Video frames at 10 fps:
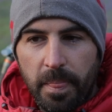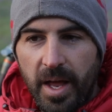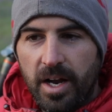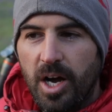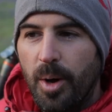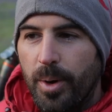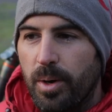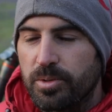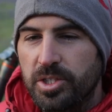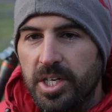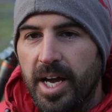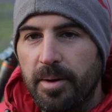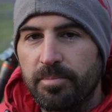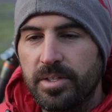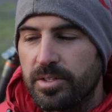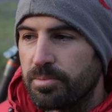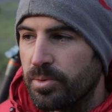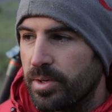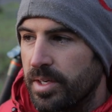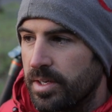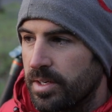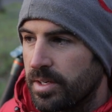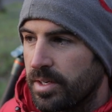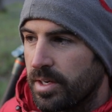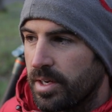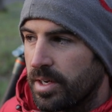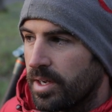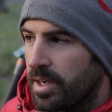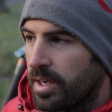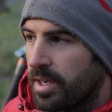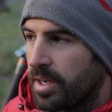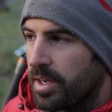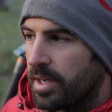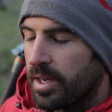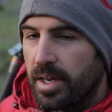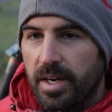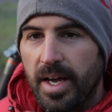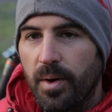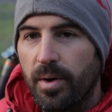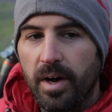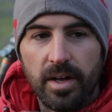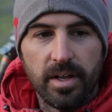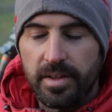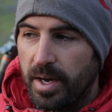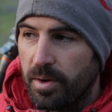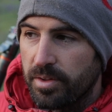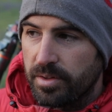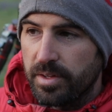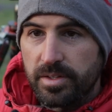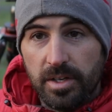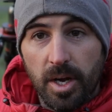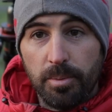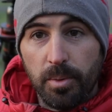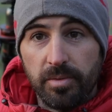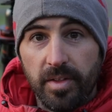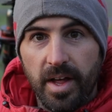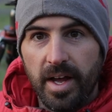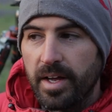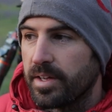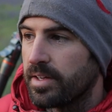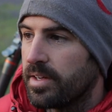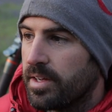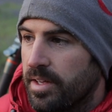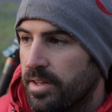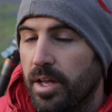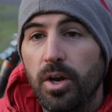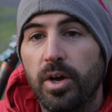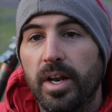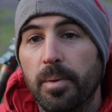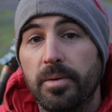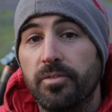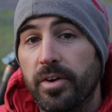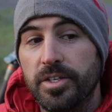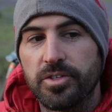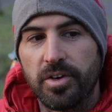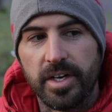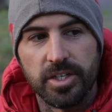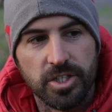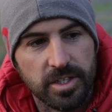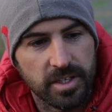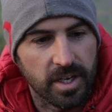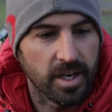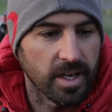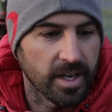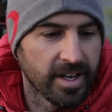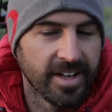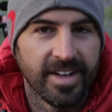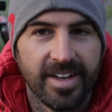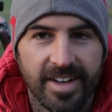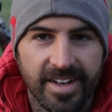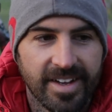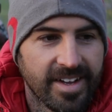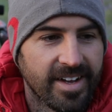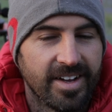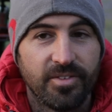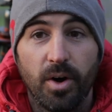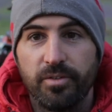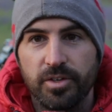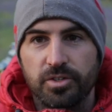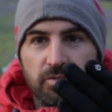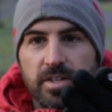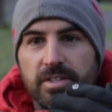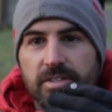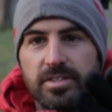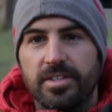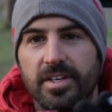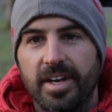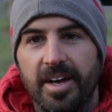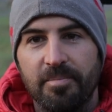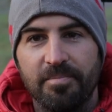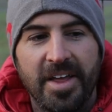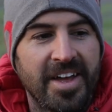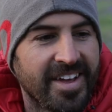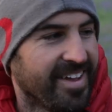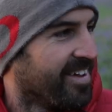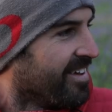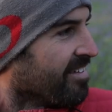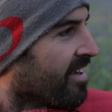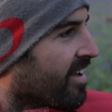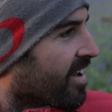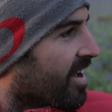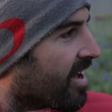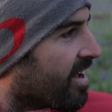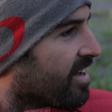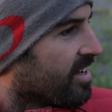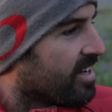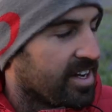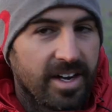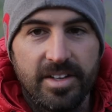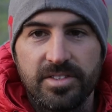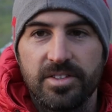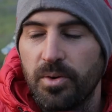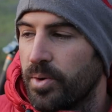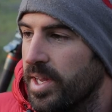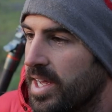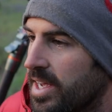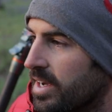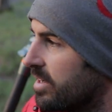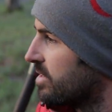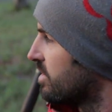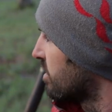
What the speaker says: that car park was jammed this morning, and now other than there's a couple over there, they're looking at me very strange, for obvious reasons. There's no one here.